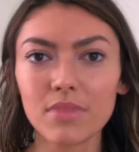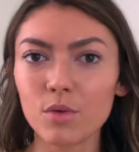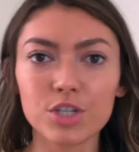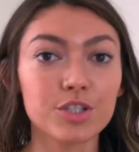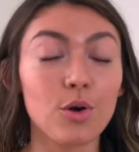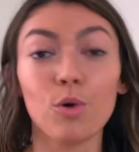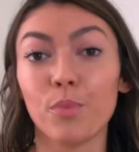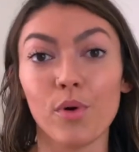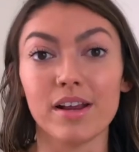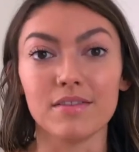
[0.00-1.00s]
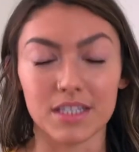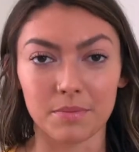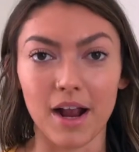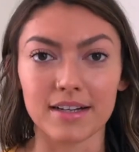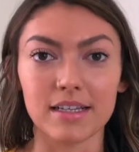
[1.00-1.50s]
which is the whole point of this
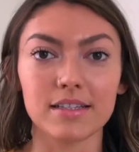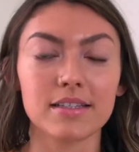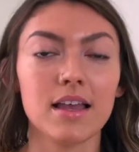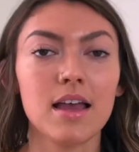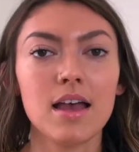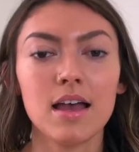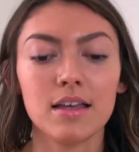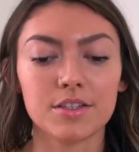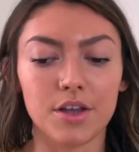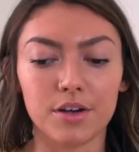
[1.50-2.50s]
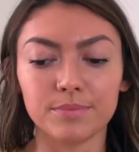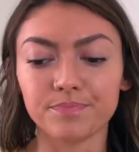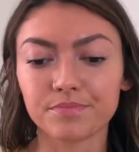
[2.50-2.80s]
practice. So